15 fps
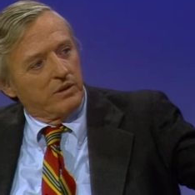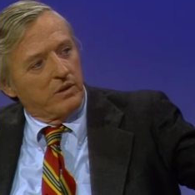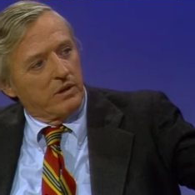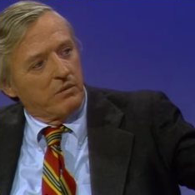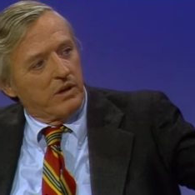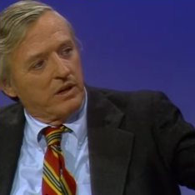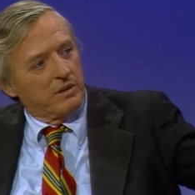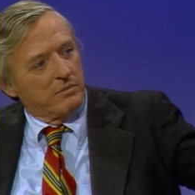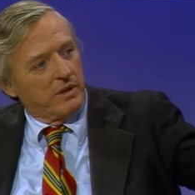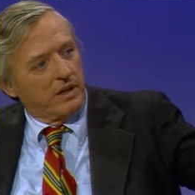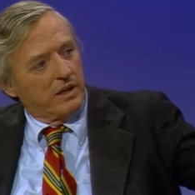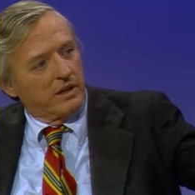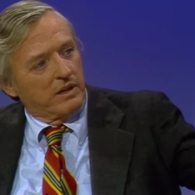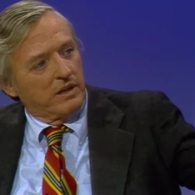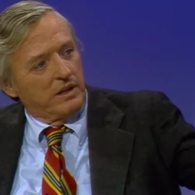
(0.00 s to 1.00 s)
you otherwise
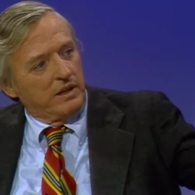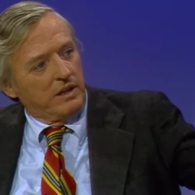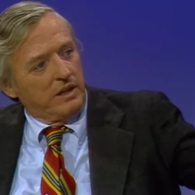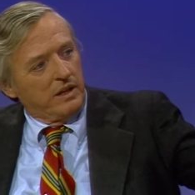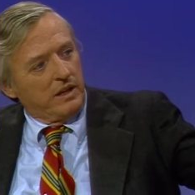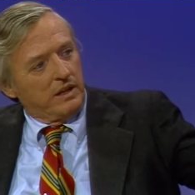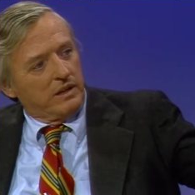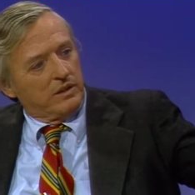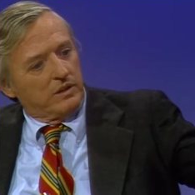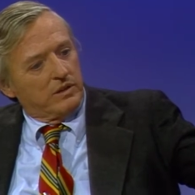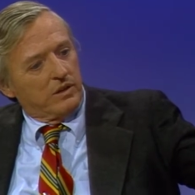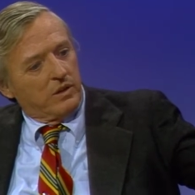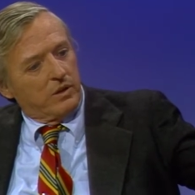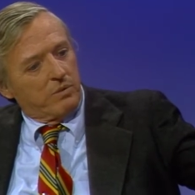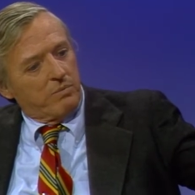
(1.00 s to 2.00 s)
might.
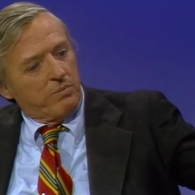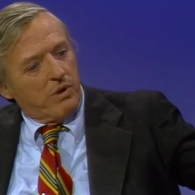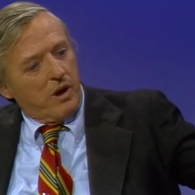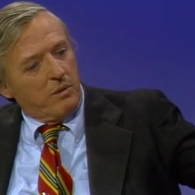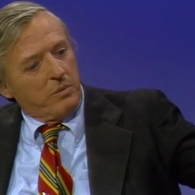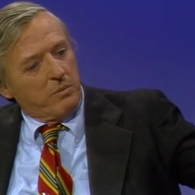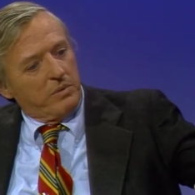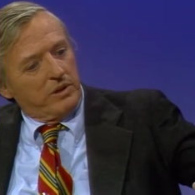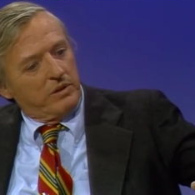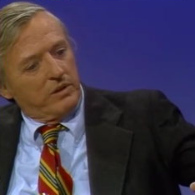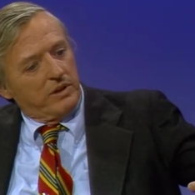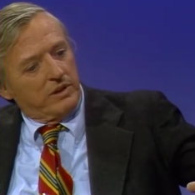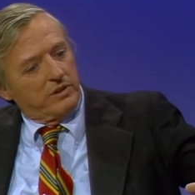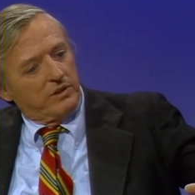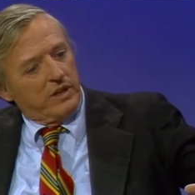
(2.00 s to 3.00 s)
So probably to
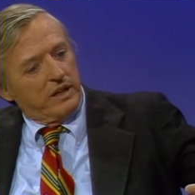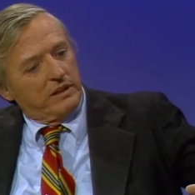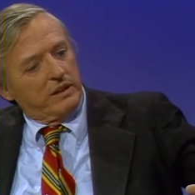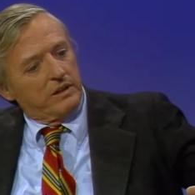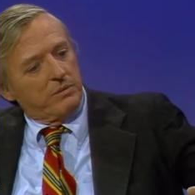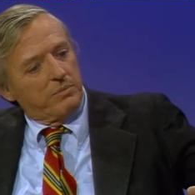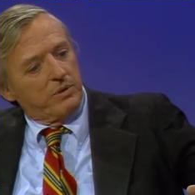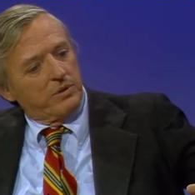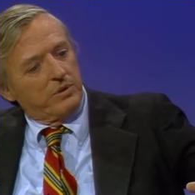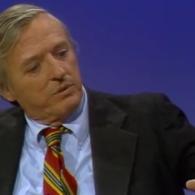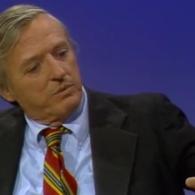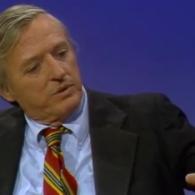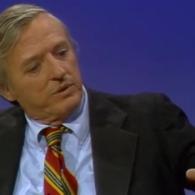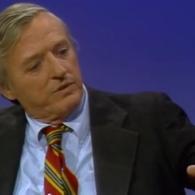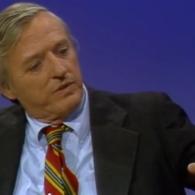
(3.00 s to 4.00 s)
the extent that the person
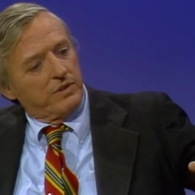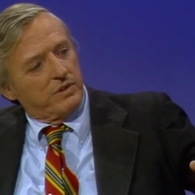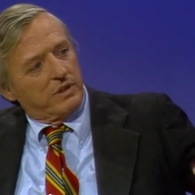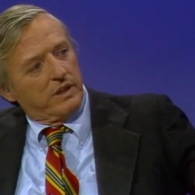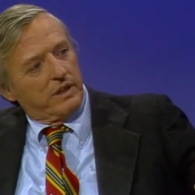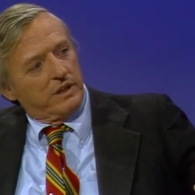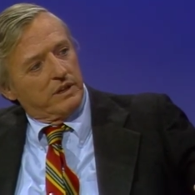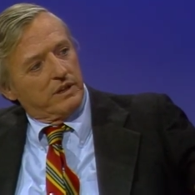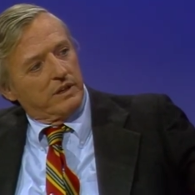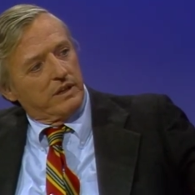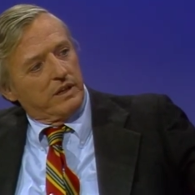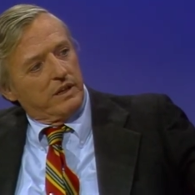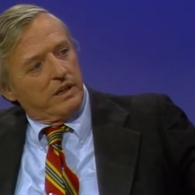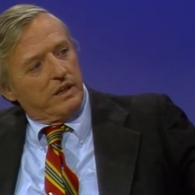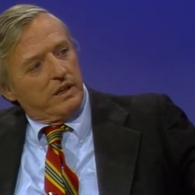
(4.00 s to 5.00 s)
was sophisticated,
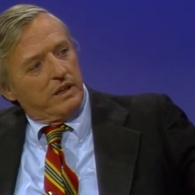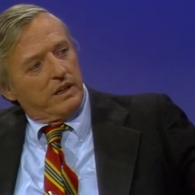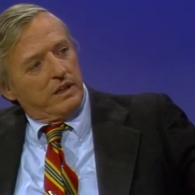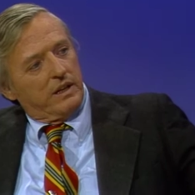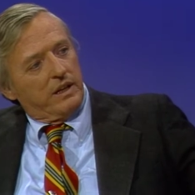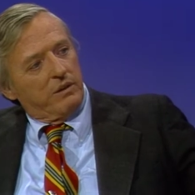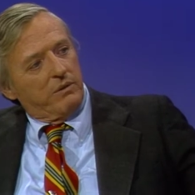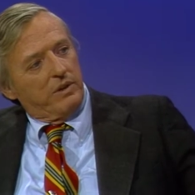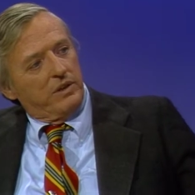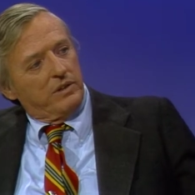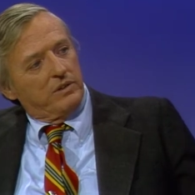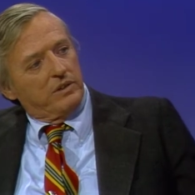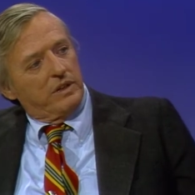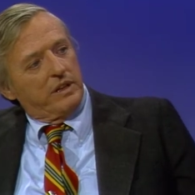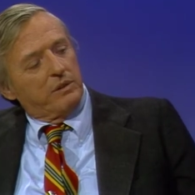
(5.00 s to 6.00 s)
they
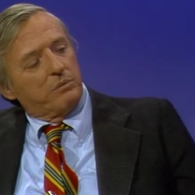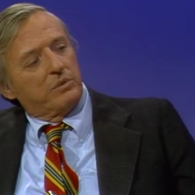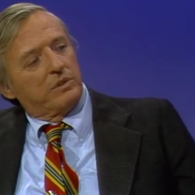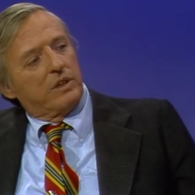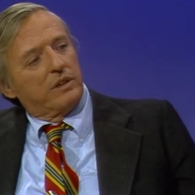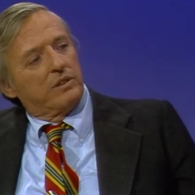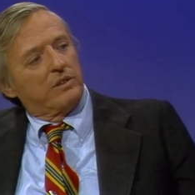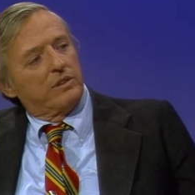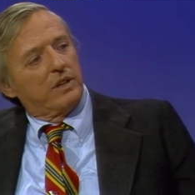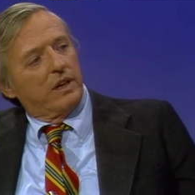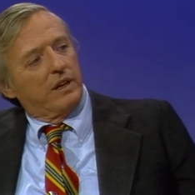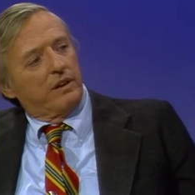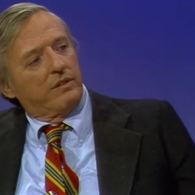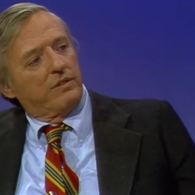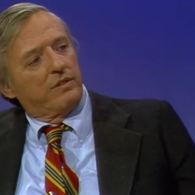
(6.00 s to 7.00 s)
reasoned that it was
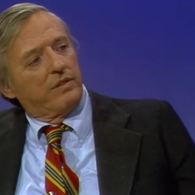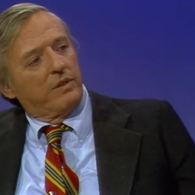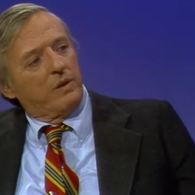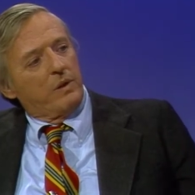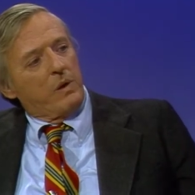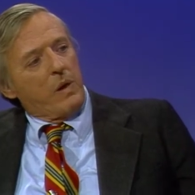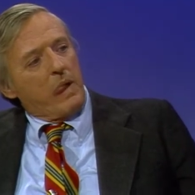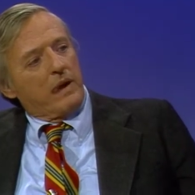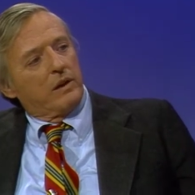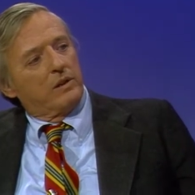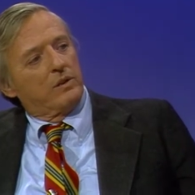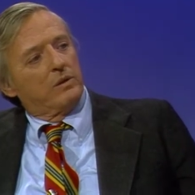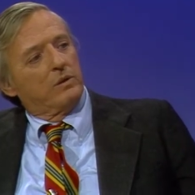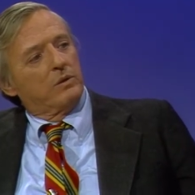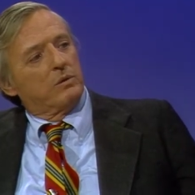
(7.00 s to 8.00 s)
unsafe
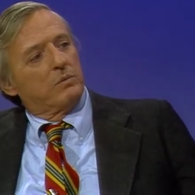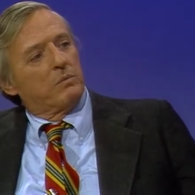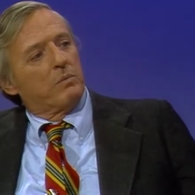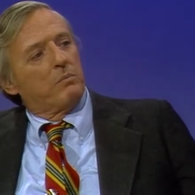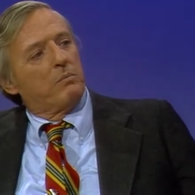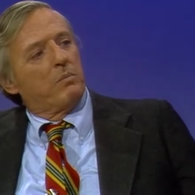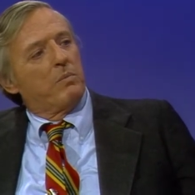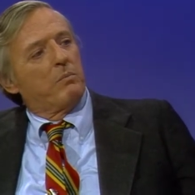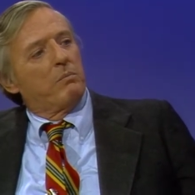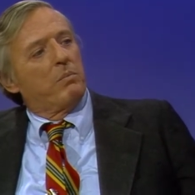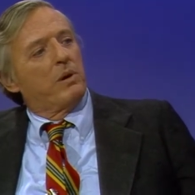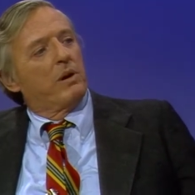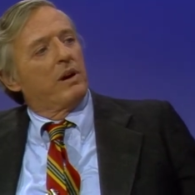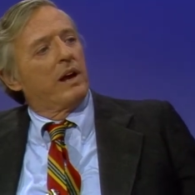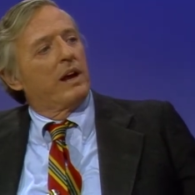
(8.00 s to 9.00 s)
to
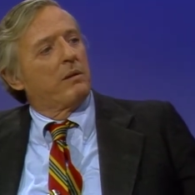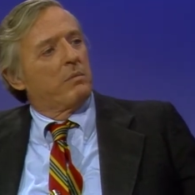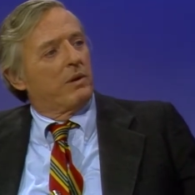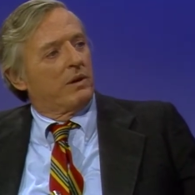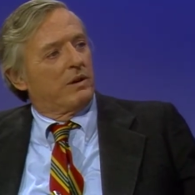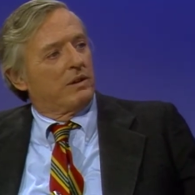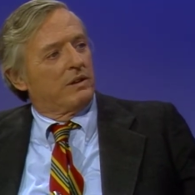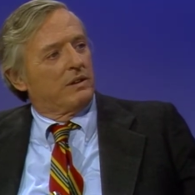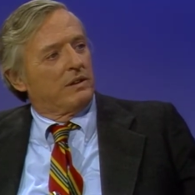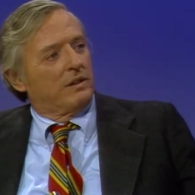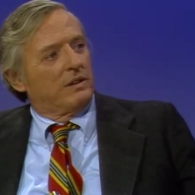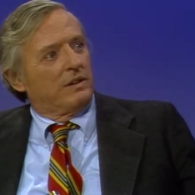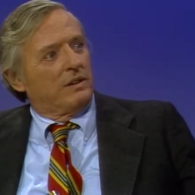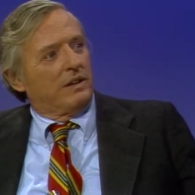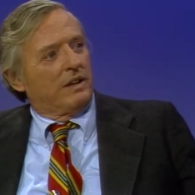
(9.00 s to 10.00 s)
belabor
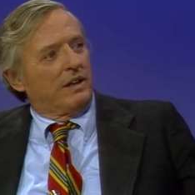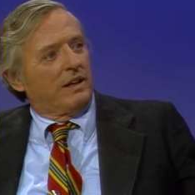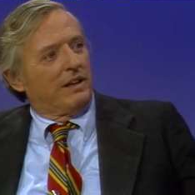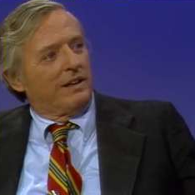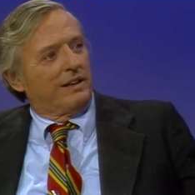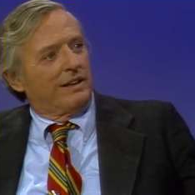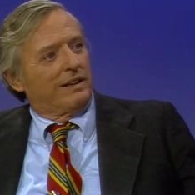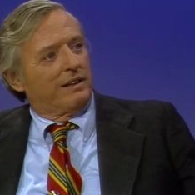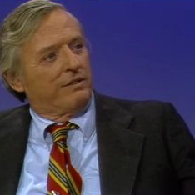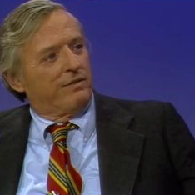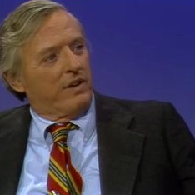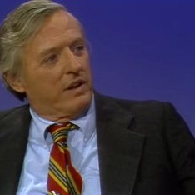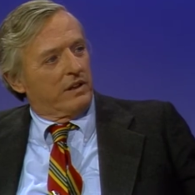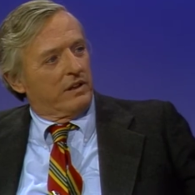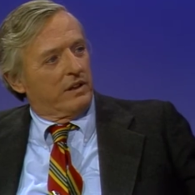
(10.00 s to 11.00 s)
uh, the
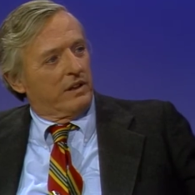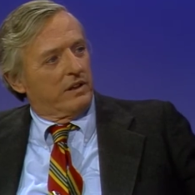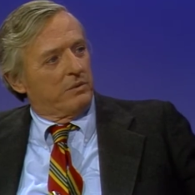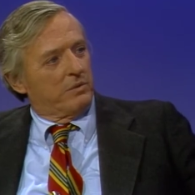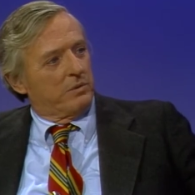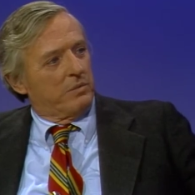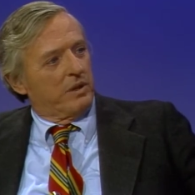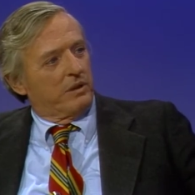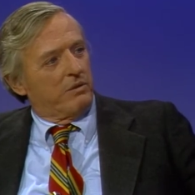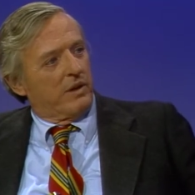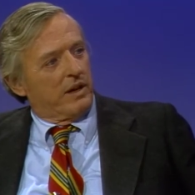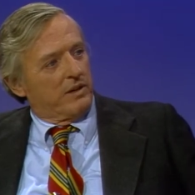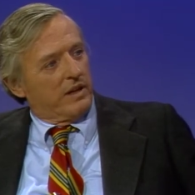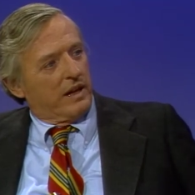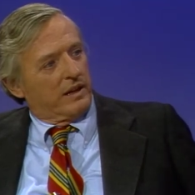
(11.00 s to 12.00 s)
felony that was being
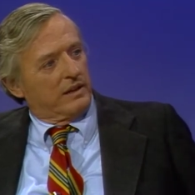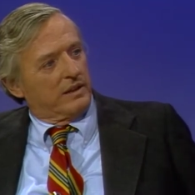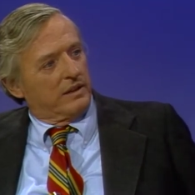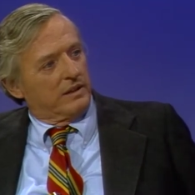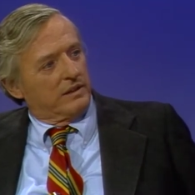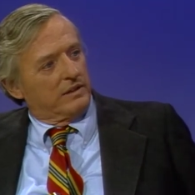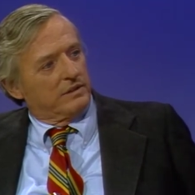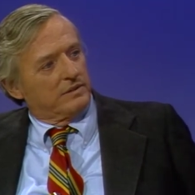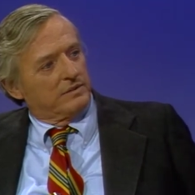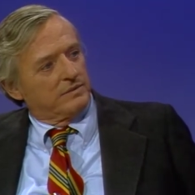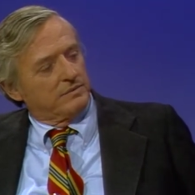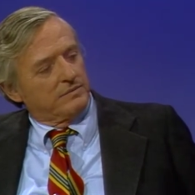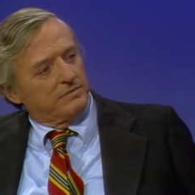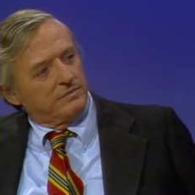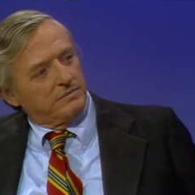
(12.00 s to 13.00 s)
transacted. To say, let alone